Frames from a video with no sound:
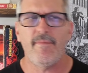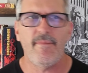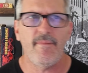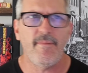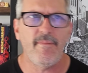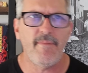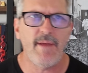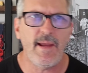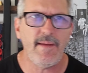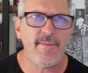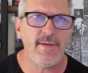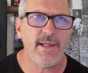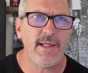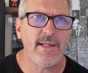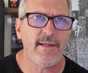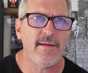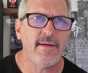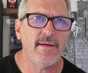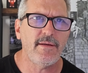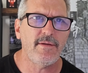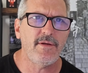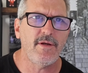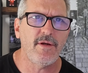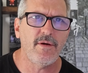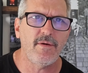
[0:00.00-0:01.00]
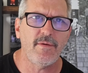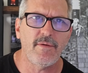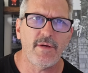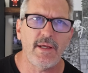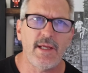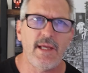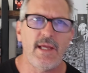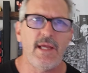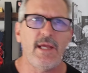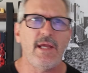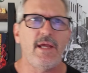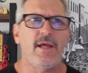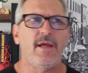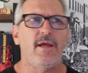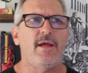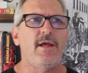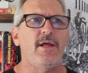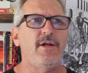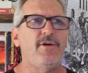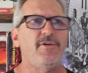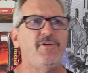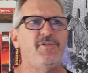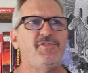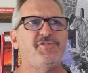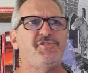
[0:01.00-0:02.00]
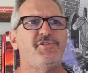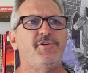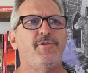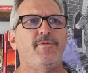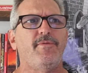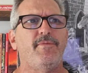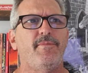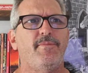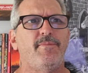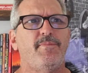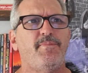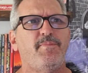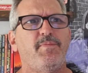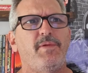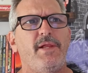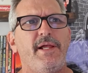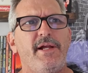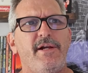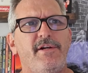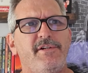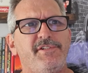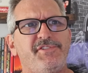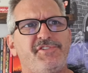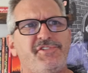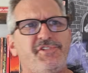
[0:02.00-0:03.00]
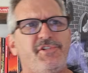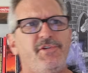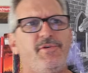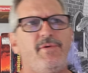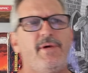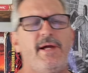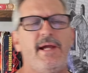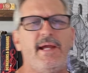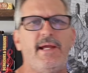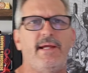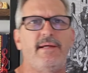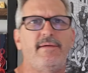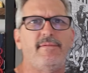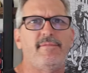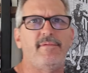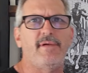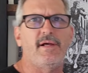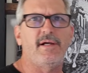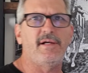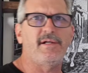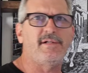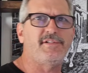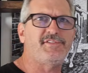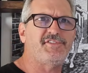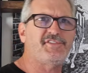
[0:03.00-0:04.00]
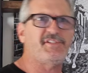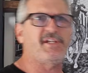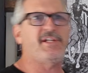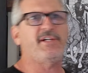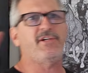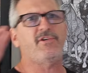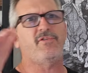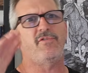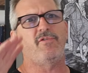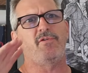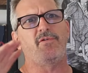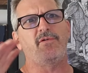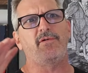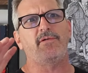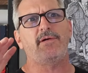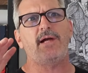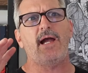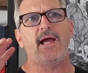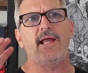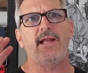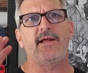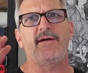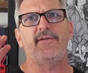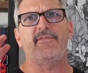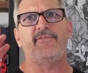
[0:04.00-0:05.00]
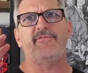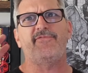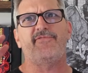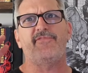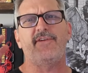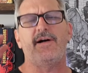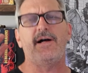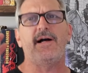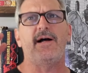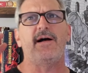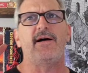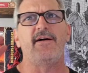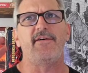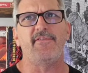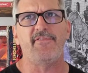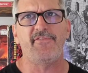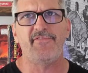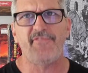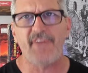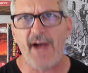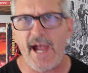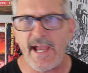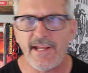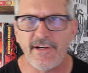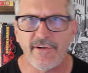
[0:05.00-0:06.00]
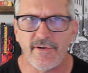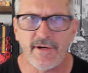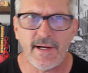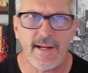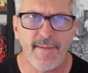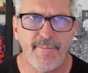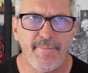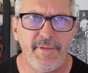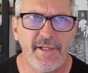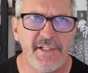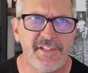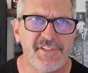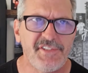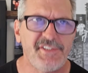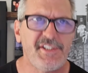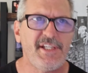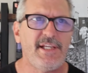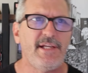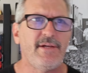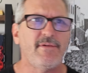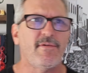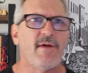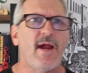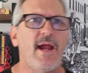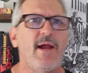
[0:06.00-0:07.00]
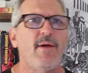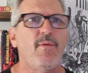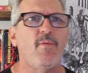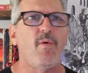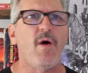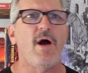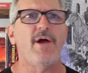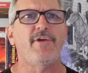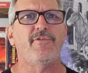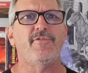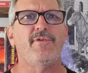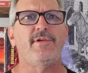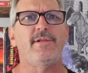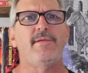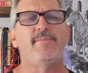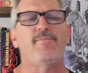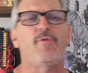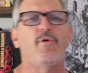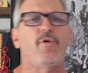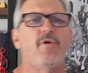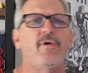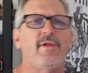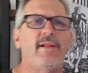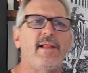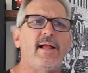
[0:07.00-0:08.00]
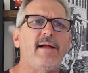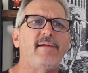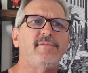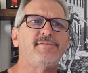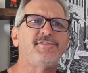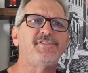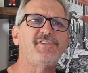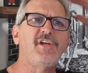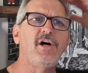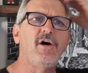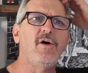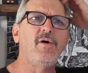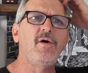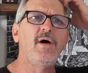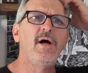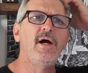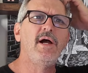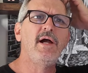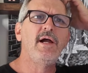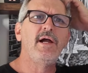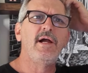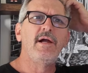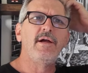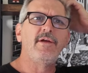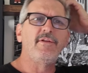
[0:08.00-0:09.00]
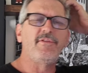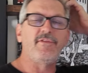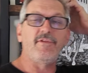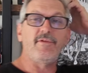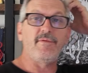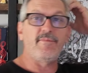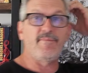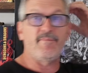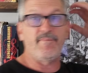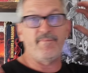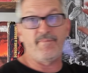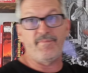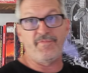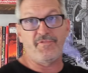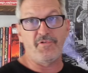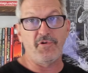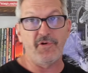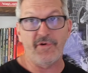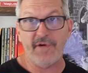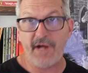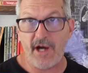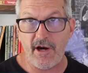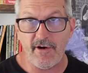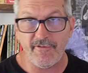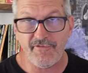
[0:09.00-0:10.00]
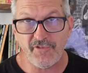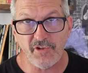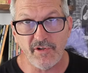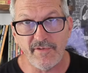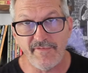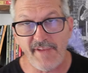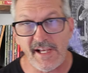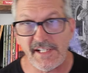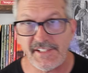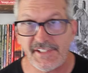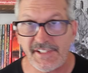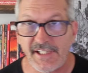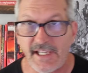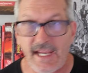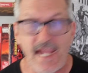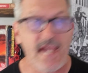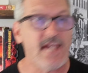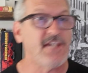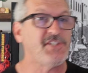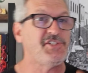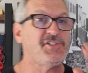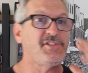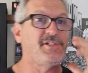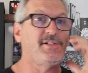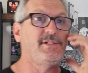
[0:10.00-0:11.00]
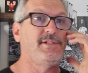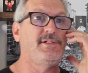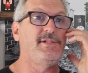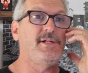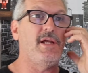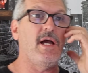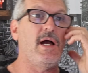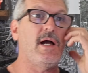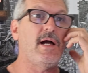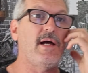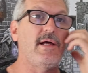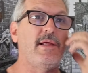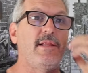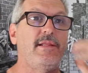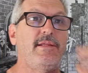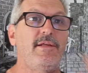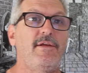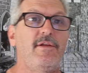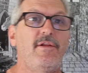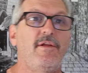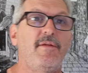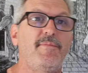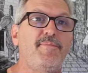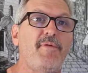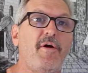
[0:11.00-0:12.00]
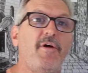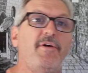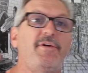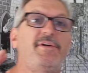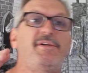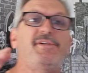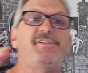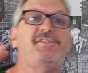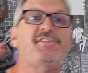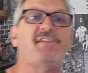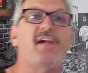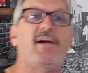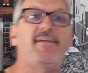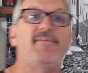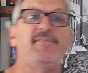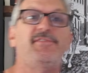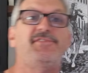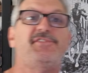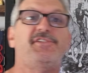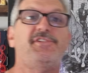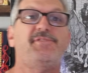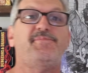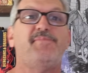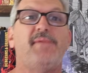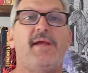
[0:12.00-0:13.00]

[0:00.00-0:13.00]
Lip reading: maybe, introduce your players to a cynical kind of fighter NPC, right, wandering the borderlands. Though through careful investigation, the party discovers this